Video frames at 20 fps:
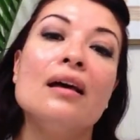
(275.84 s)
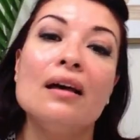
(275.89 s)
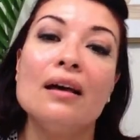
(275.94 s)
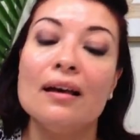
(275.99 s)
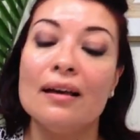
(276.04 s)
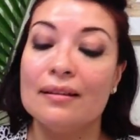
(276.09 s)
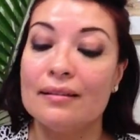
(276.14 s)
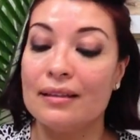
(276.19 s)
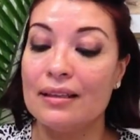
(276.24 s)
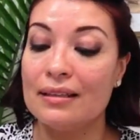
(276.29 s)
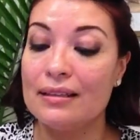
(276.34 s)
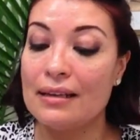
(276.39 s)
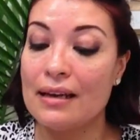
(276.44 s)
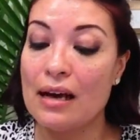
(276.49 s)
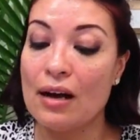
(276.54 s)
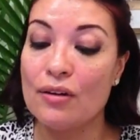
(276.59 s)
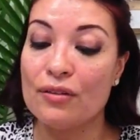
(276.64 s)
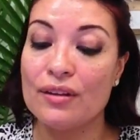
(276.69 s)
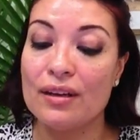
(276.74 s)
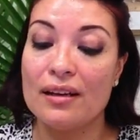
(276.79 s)
And then
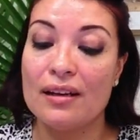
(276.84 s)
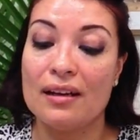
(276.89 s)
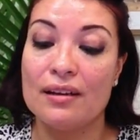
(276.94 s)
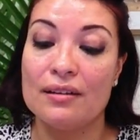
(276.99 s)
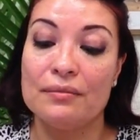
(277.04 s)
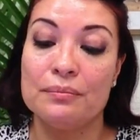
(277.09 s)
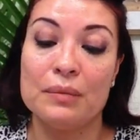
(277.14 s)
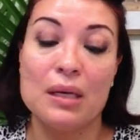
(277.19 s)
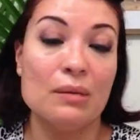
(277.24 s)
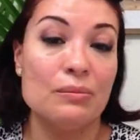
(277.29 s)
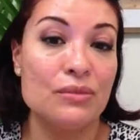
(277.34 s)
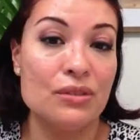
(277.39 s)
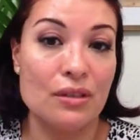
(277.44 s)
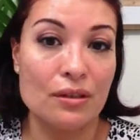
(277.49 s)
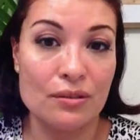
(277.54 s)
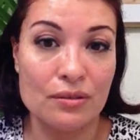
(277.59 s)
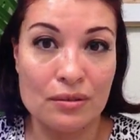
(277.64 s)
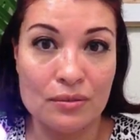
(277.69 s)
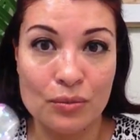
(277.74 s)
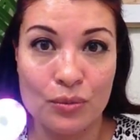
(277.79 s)
now that I'm
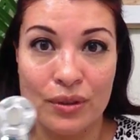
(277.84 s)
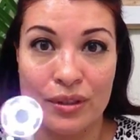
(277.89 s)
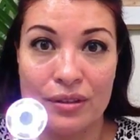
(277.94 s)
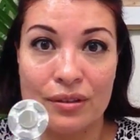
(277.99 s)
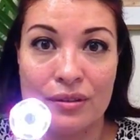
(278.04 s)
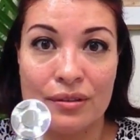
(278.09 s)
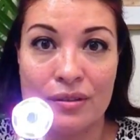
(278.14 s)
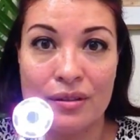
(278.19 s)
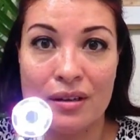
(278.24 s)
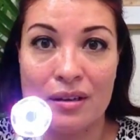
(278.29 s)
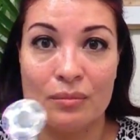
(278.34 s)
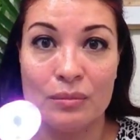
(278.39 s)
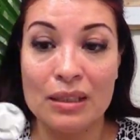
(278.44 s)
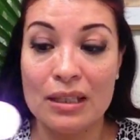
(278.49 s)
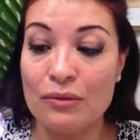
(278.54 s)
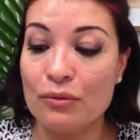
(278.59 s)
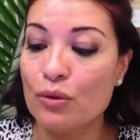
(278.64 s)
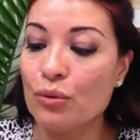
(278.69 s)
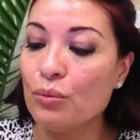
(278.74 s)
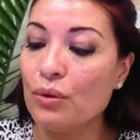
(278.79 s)
done with
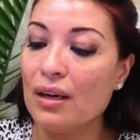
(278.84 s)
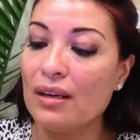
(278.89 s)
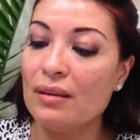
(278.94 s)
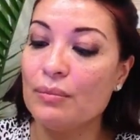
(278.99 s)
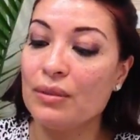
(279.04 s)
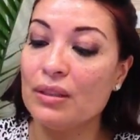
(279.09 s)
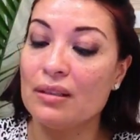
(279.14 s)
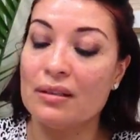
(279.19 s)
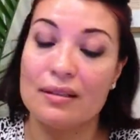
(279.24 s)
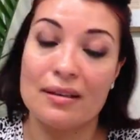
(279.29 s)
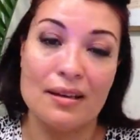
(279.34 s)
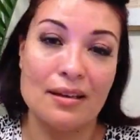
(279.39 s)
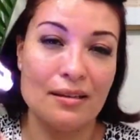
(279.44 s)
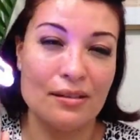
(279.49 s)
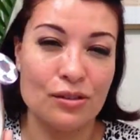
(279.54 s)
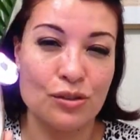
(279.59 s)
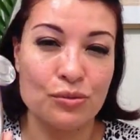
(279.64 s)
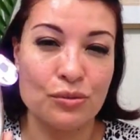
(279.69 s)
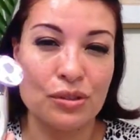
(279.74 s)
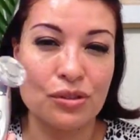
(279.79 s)
level 1, I'm going to go ahead and
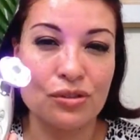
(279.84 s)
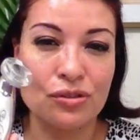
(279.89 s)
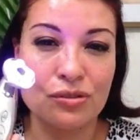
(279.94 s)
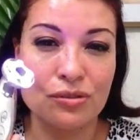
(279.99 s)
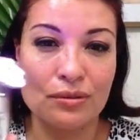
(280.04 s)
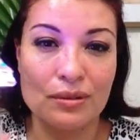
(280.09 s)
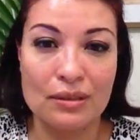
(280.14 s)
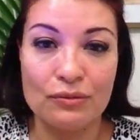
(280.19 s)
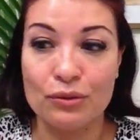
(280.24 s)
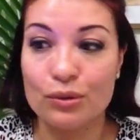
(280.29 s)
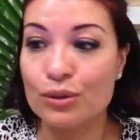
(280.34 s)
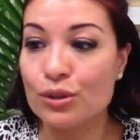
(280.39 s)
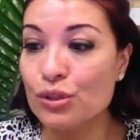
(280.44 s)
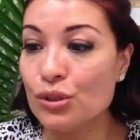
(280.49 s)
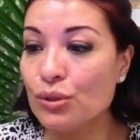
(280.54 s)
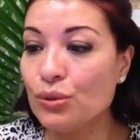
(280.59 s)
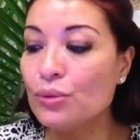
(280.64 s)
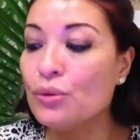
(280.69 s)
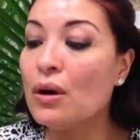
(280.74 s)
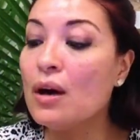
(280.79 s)
switch to level
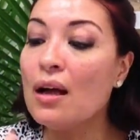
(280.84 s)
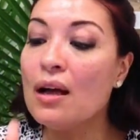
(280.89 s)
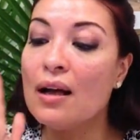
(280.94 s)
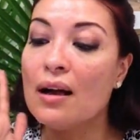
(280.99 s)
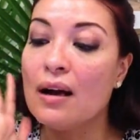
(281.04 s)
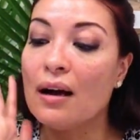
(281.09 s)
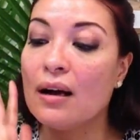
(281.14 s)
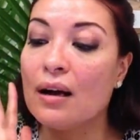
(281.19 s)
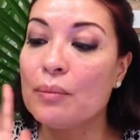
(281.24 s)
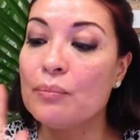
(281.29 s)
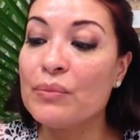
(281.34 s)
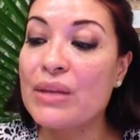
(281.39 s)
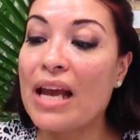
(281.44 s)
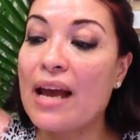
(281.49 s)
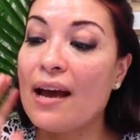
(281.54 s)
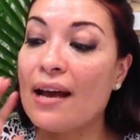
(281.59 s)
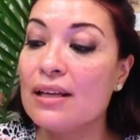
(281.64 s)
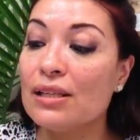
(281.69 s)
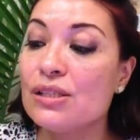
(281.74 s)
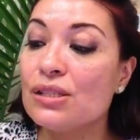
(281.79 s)
2.
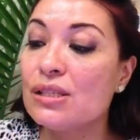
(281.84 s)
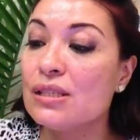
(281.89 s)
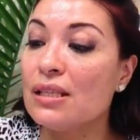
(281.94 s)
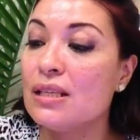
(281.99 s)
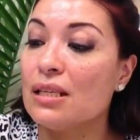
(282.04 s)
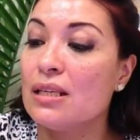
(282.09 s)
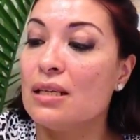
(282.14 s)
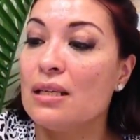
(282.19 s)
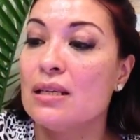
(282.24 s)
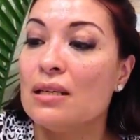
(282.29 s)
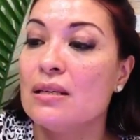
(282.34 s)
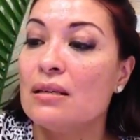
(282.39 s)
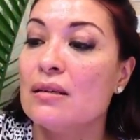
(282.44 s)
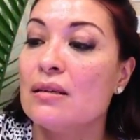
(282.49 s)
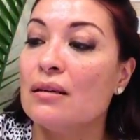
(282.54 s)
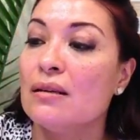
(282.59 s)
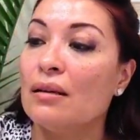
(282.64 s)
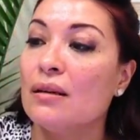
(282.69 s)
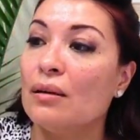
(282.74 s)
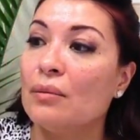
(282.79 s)
As the
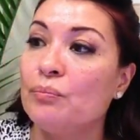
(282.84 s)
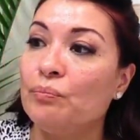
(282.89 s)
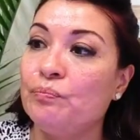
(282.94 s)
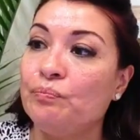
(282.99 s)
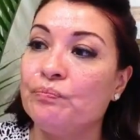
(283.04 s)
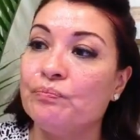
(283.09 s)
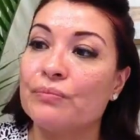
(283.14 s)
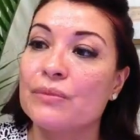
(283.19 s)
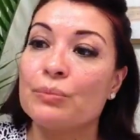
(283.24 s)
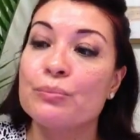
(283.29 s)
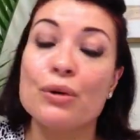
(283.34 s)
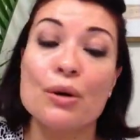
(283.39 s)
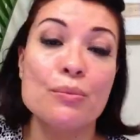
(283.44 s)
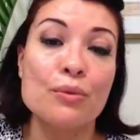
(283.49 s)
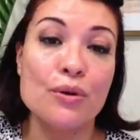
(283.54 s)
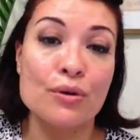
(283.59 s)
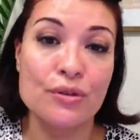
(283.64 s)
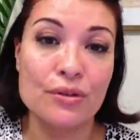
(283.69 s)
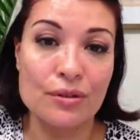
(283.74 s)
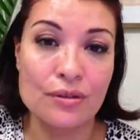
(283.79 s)

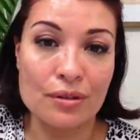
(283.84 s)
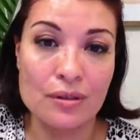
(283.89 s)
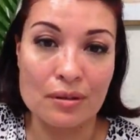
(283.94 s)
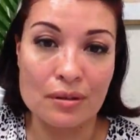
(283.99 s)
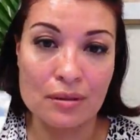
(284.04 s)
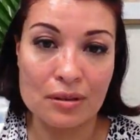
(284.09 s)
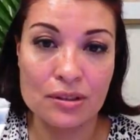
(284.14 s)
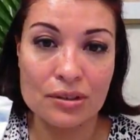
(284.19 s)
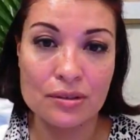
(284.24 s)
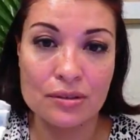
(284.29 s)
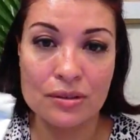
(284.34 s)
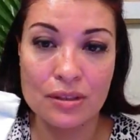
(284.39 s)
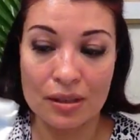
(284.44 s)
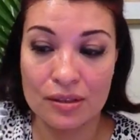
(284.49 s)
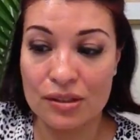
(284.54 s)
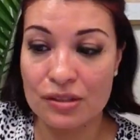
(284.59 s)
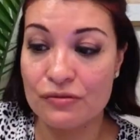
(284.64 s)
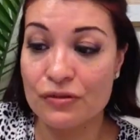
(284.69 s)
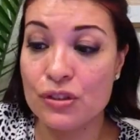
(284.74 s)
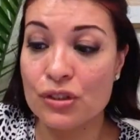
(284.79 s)
Promoter
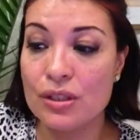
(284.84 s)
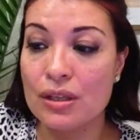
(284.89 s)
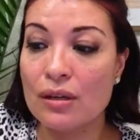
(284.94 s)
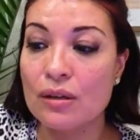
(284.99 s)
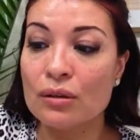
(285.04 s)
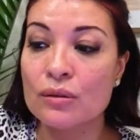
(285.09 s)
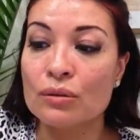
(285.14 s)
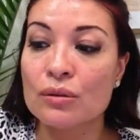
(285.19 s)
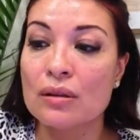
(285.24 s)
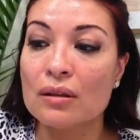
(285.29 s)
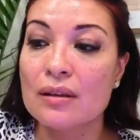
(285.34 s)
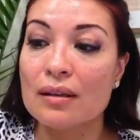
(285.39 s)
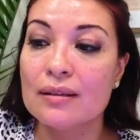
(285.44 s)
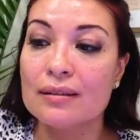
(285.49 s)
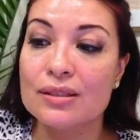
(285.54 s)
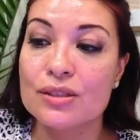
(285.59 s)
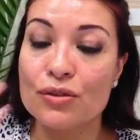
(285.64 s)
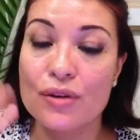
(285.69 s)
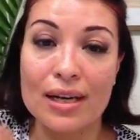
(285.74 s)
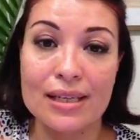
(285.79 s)
Conductive Gel
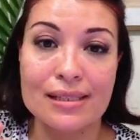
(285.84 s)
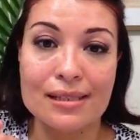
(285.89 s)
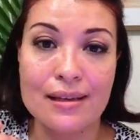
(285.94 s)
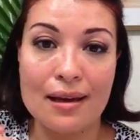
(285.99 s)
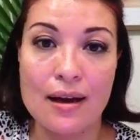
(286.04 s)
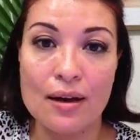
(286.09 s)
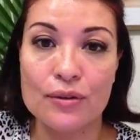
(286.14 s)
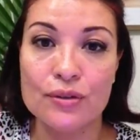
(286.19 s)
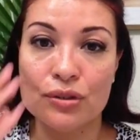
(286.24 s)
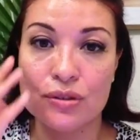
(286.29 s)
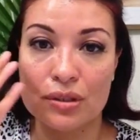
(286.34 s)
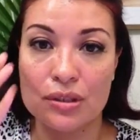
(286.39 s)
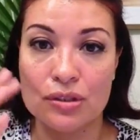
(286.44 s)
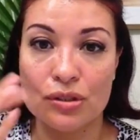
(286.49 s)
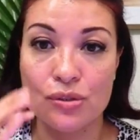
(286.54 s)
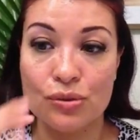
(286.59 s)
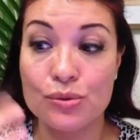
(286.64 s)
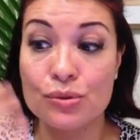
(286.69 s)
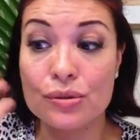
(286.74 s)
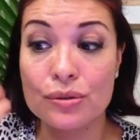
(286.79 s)
dries out, you can
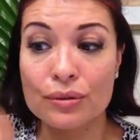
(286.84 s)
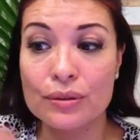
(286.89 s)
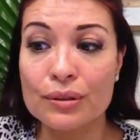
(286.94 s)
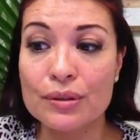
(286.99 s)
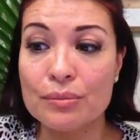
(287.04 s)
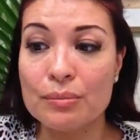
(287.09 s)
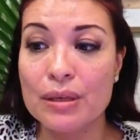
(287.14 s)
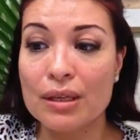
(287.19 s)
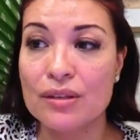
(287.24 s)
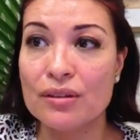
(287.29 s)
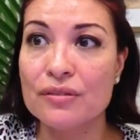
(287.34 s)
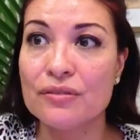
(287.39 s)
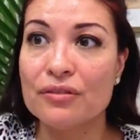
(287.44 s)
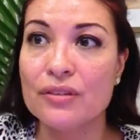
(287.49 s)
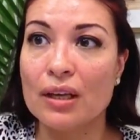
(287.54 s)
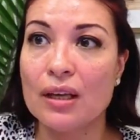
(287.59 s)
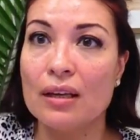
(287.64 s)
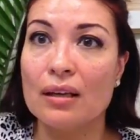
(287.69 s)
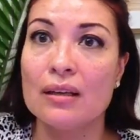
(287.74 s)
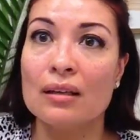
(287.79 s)
use a little bit of
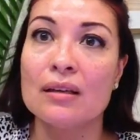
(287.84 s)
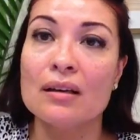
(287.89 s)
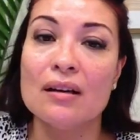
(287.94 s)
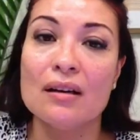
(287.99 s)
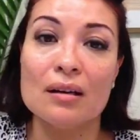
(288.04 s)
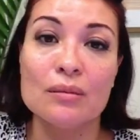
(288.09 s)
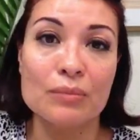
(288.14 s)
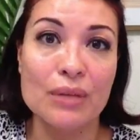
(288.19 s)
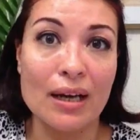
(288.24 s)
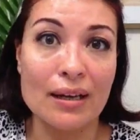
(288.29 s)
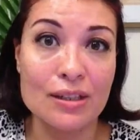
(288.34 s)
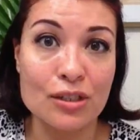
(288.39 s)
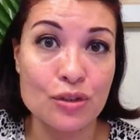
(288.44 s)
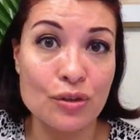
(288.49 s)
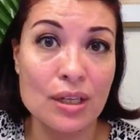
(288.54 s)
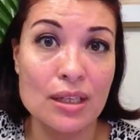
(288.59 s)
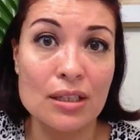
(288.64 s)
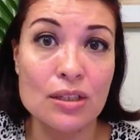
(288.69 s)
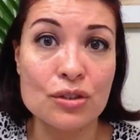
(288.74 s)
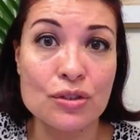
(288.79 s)
a
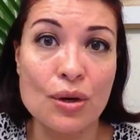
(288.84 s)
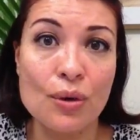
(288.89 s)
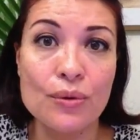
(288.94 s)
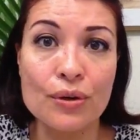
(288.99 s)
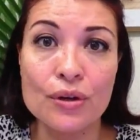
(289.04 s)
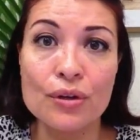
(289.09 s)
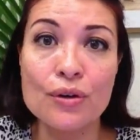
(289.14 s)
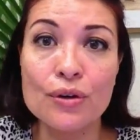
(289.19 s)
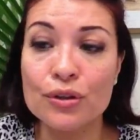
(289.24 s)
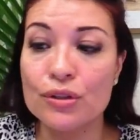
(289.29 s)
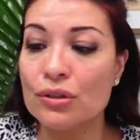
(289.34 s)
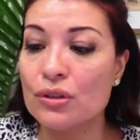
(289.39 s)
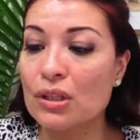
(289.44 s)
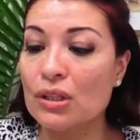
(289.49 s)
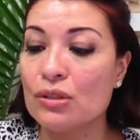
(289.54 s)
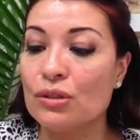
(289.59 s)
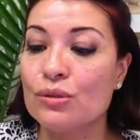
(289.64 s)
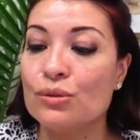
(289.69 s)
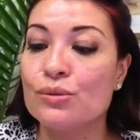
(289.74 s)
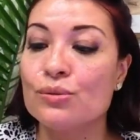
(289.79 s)
hydrating toner, or you can
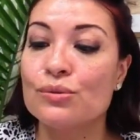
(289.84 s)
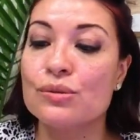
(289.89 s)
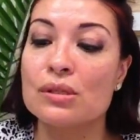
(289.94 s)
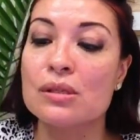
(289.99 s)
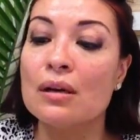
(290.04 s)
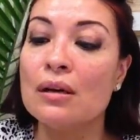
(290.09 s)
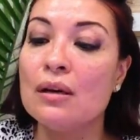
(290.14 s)
use